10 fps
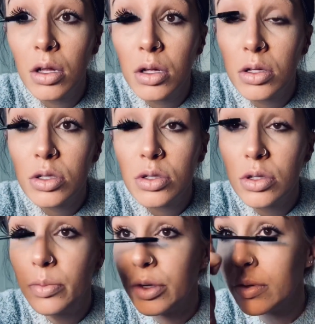
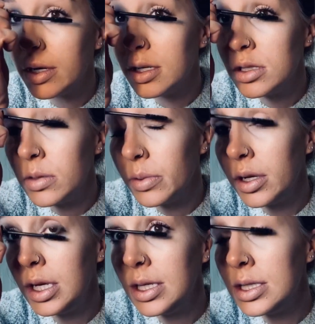Super quick, super
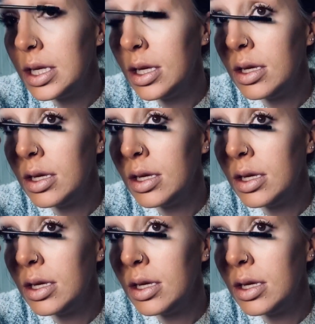easy.